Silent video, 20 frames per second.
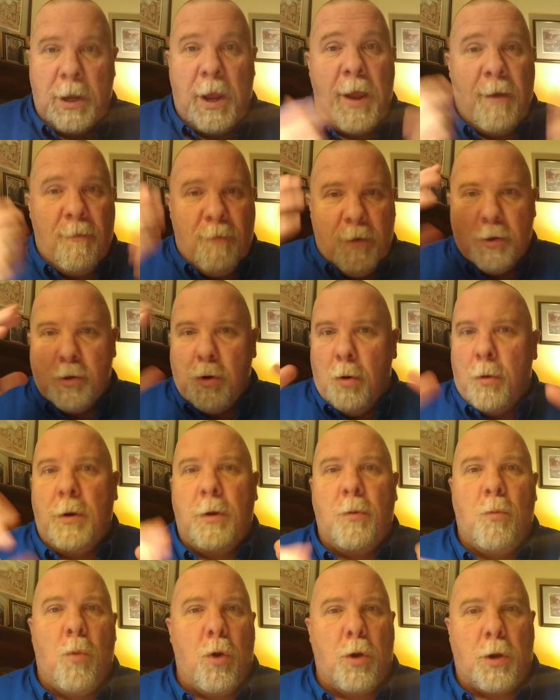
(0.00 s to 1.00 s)
They have this
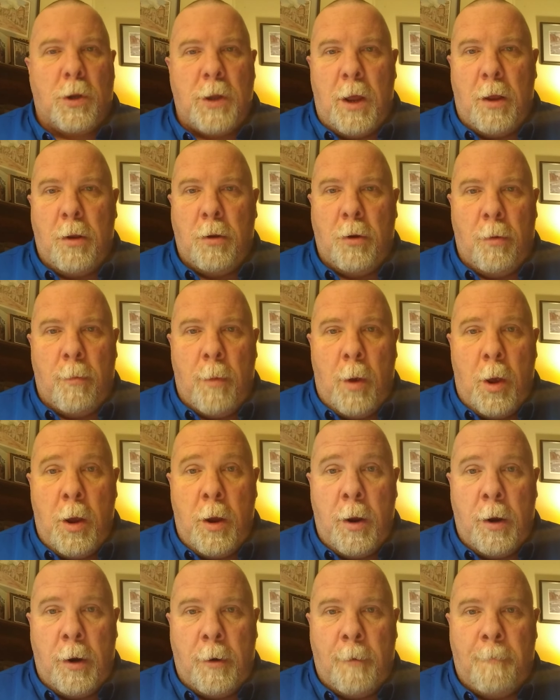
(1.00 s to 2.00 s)
already worked out in their
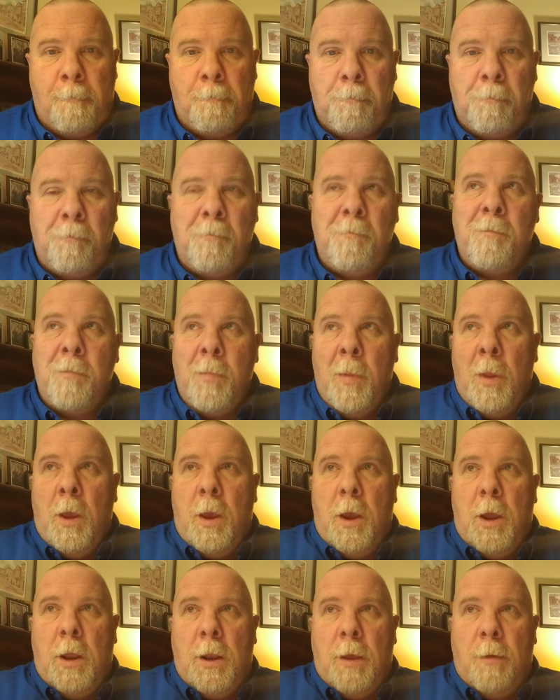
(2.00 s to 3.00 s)
mind.
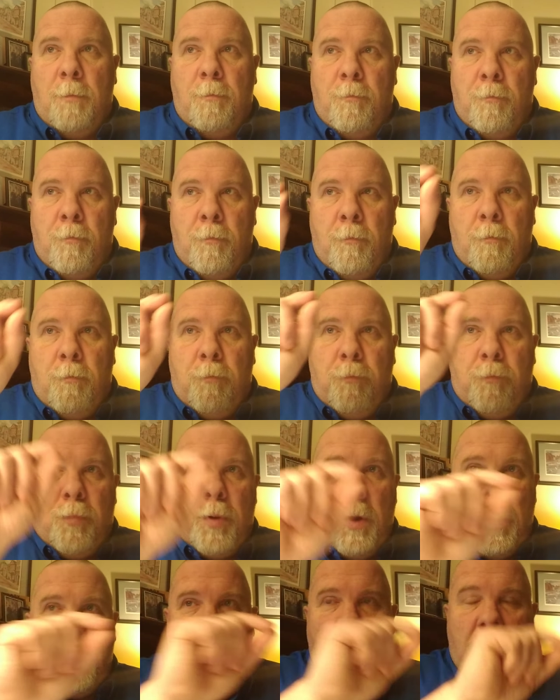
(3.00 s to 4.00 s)
And they
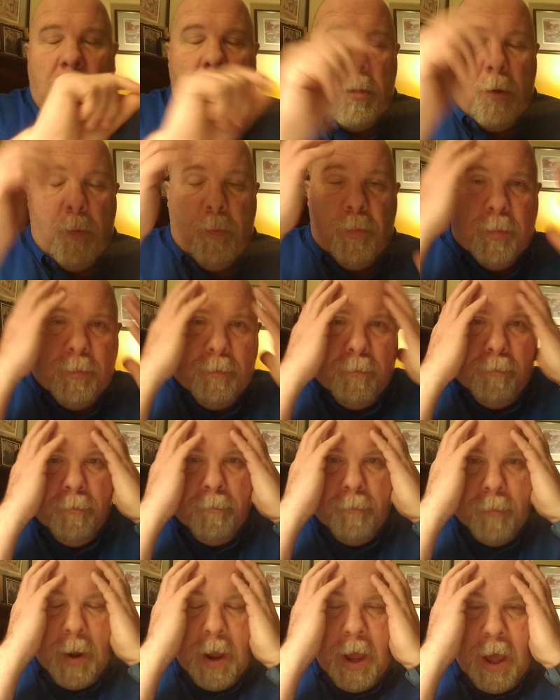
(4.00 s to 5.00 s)
paint that little
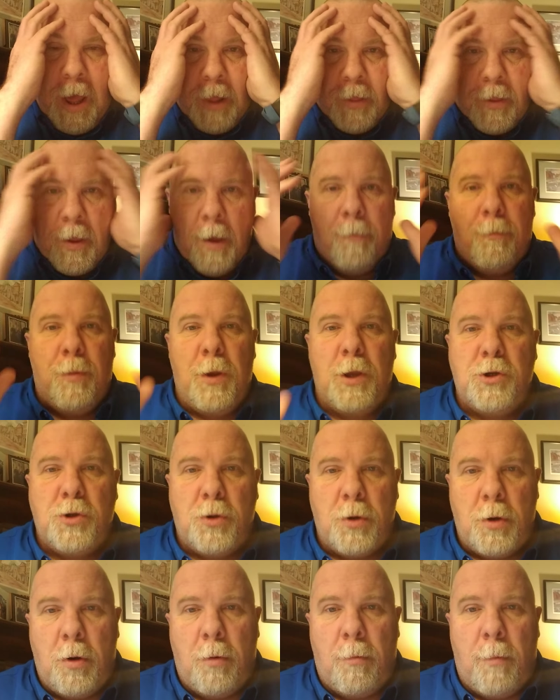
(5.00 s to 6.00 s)
path, that
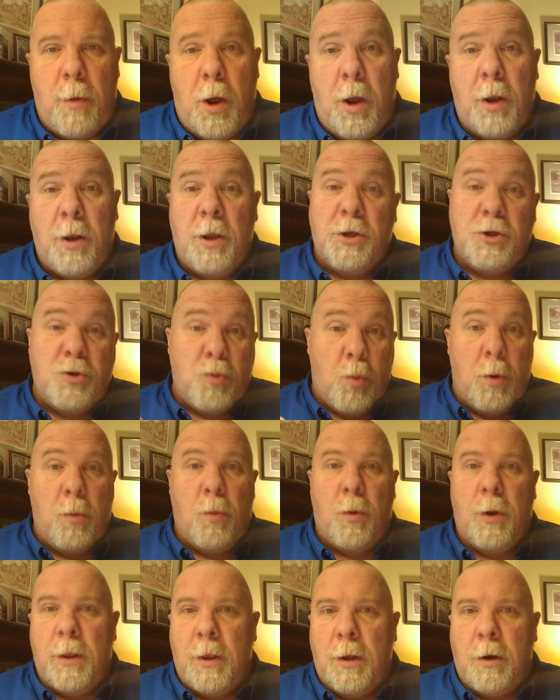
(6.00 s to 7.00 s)
picture in their mind. That's one
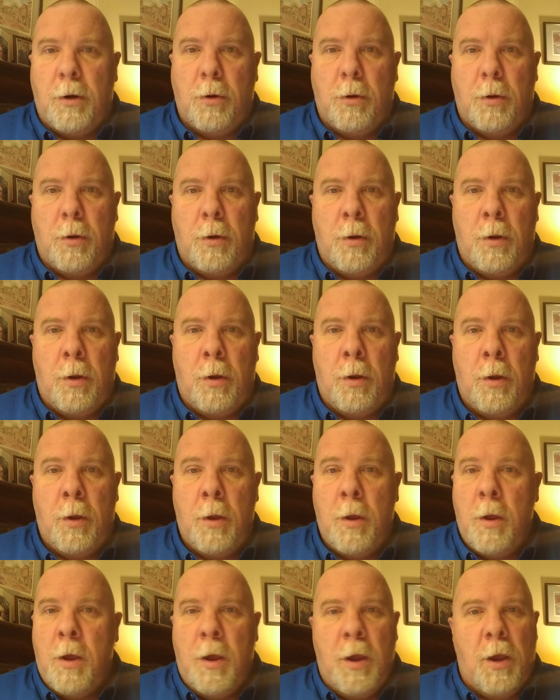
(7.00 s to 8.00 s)
way to do it.
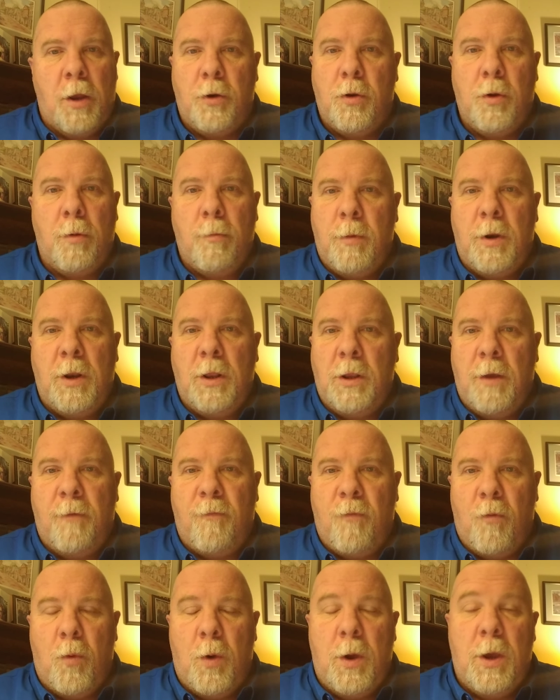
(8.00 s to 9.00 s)
Do it many
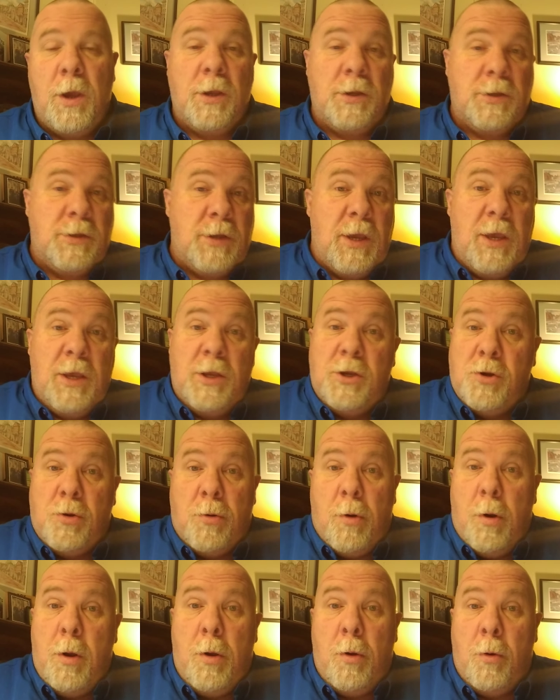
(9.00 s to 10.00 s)
different ways to each
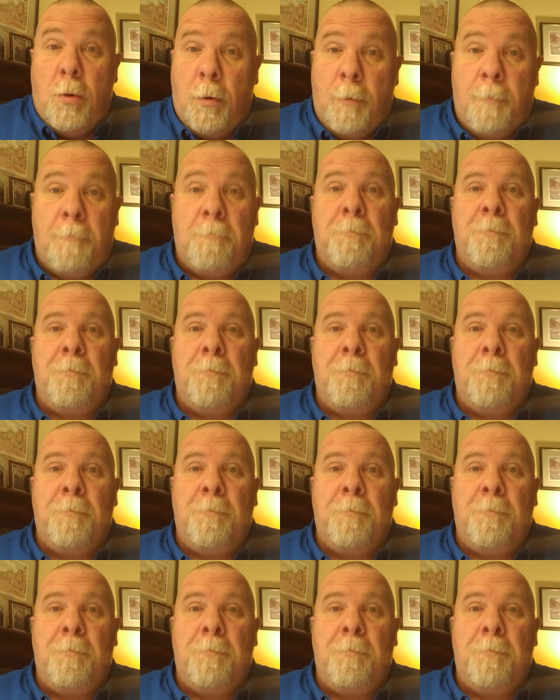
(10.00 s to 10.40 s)
their own.